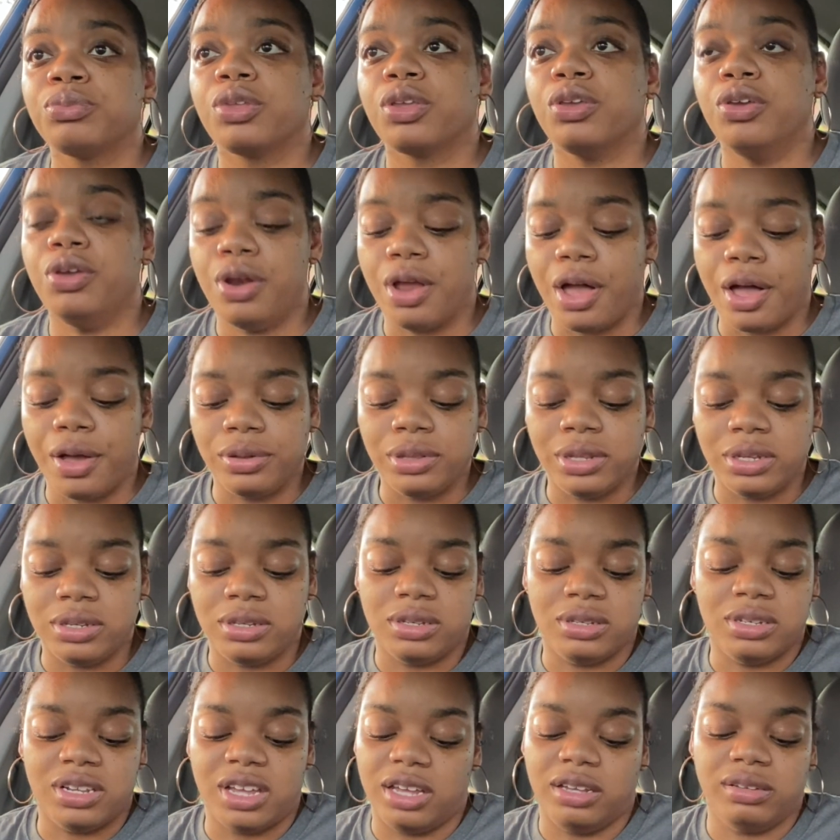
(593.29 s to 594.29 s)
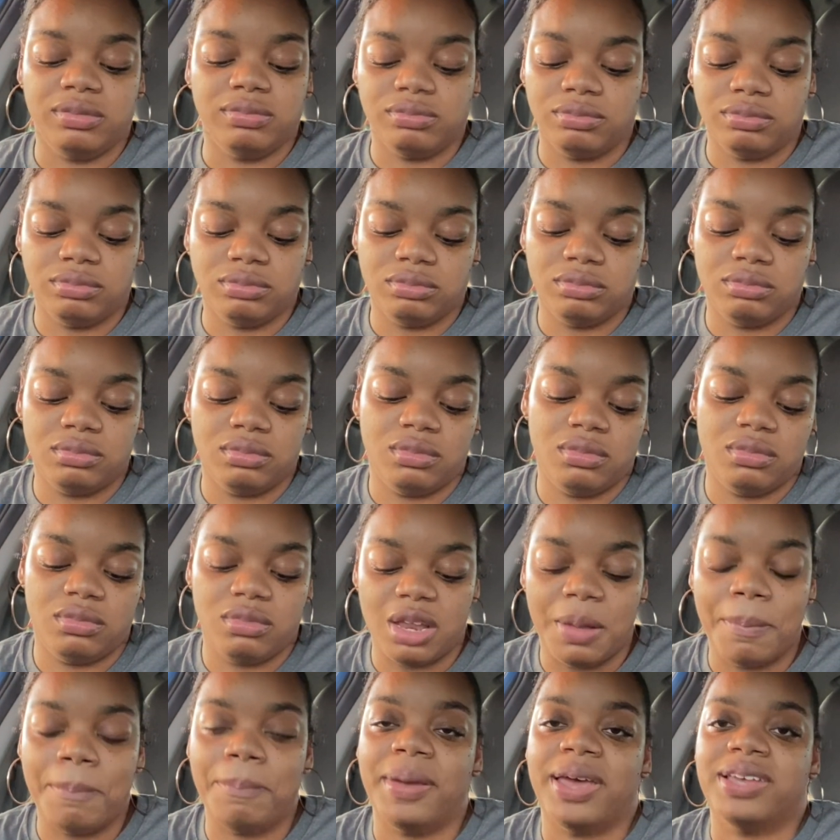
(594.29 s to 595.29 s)
You know, this is like
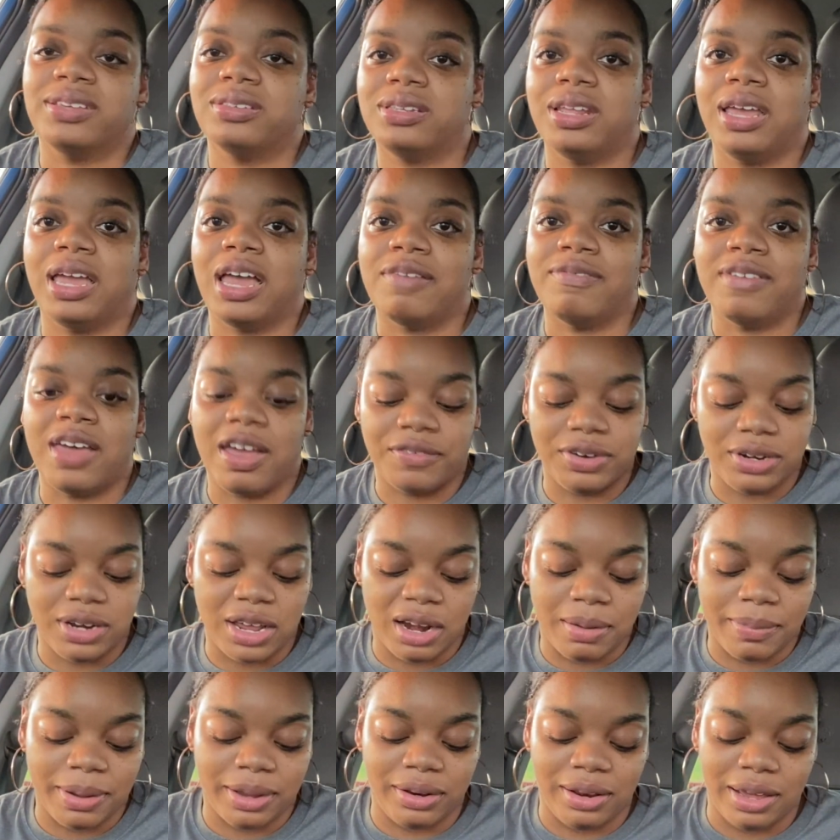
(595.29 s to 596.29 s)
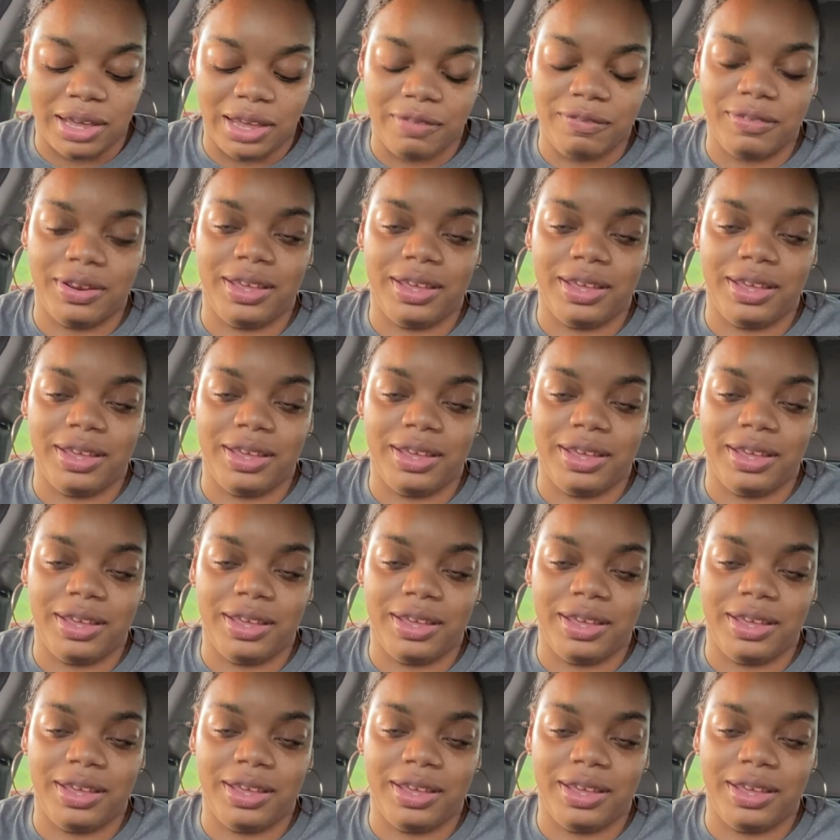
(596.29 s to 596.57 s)
the best thing I've ever done in my life.